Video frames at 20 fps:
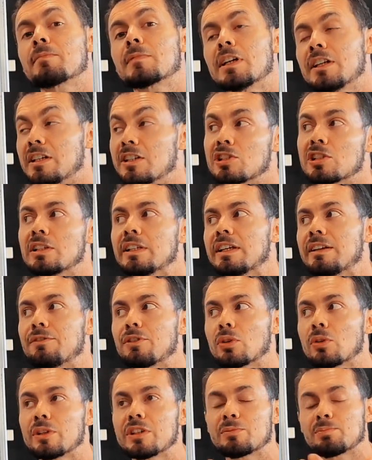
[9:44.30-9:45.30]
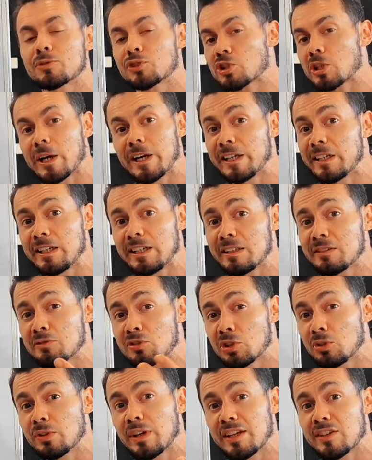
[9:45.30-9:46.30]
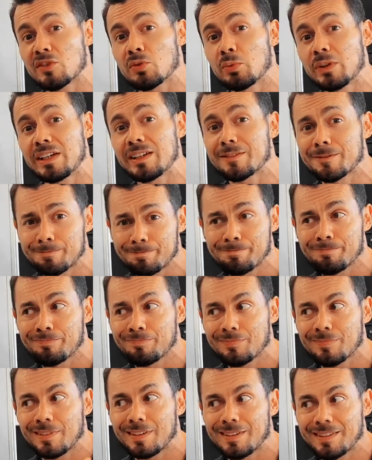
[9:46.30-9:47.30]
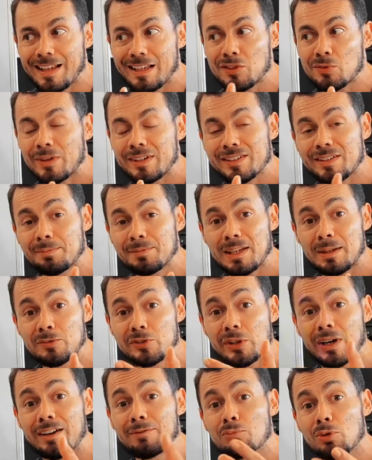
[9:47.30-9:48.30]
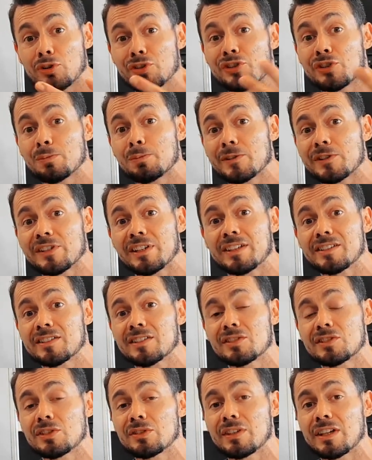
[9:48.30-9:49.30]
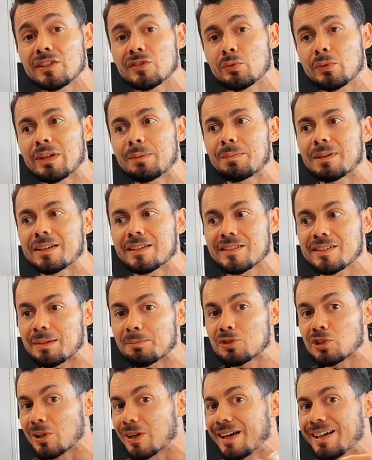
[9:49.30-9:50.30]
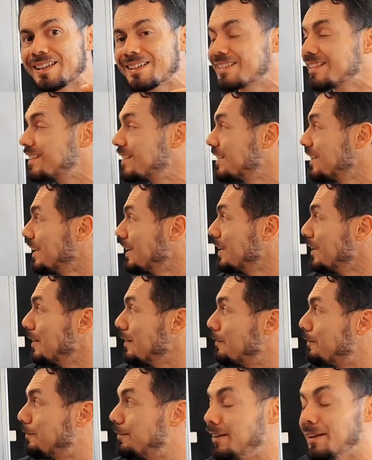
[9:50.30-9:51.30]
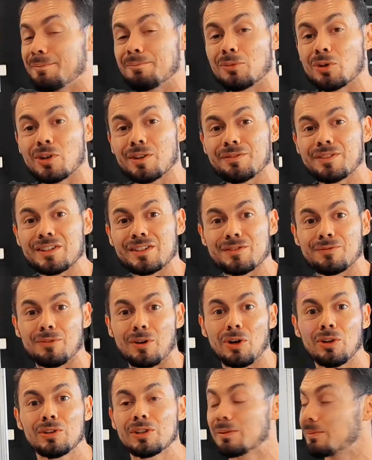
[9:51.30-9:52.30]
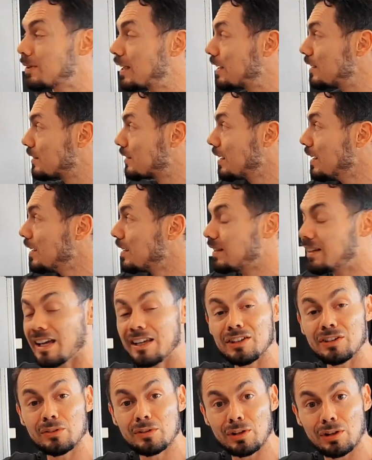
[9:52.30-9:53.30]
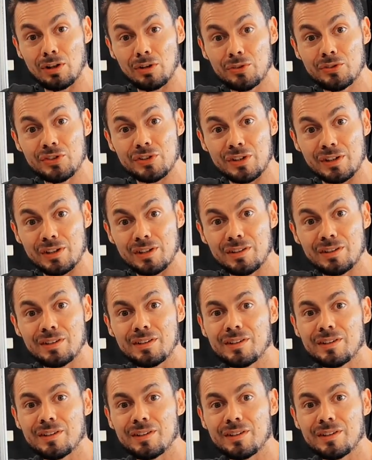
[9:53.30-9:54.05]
Additionally, if you're only training two days a week, that's why sometimes you'll have more supersets in two days a week because I'm trying to fit more of this volume, get, get you closer